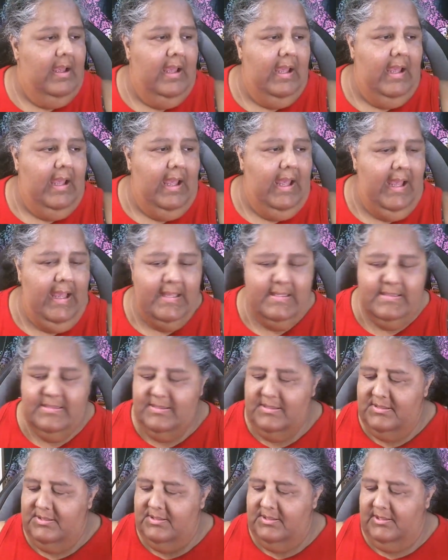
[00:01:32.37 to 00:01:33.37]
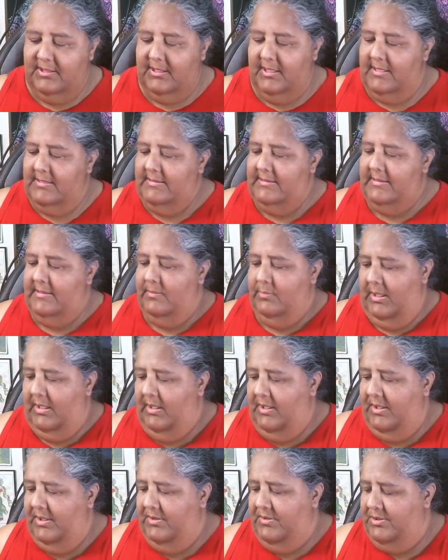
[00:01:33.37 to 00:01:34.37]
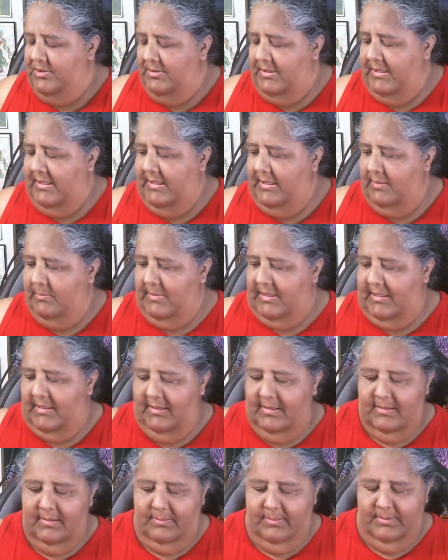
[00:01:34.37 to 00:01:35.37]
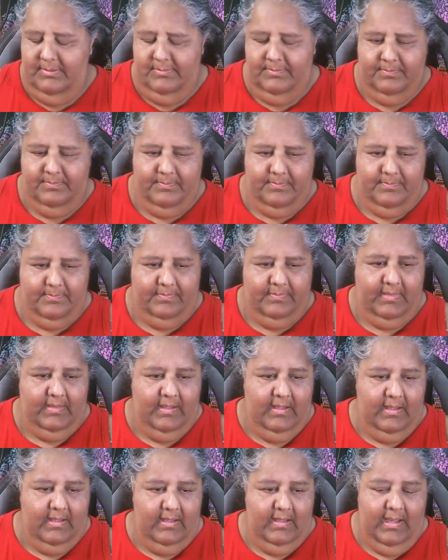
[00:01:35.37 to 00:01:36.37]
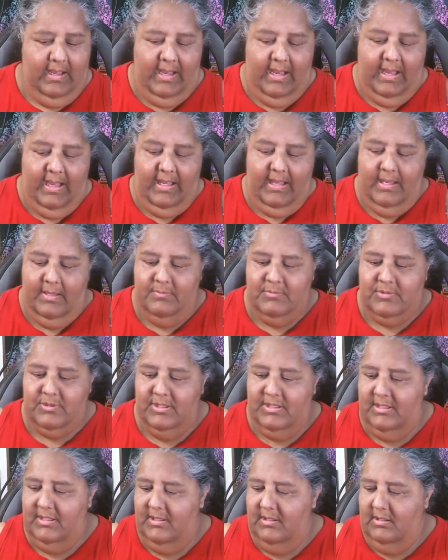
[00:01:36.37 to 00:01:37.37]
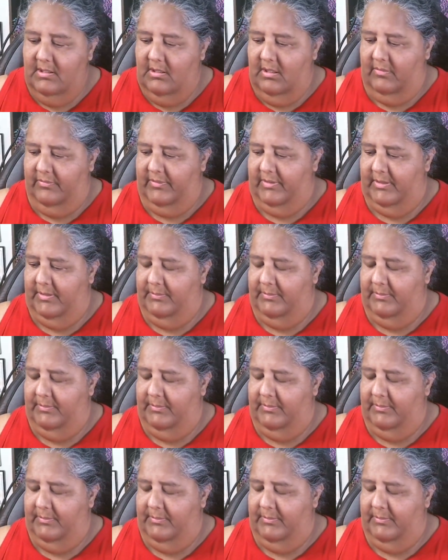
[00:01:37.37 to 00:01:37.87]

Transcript: Hey, sister cousin, what are you drinking, my love? I am drinking coffee.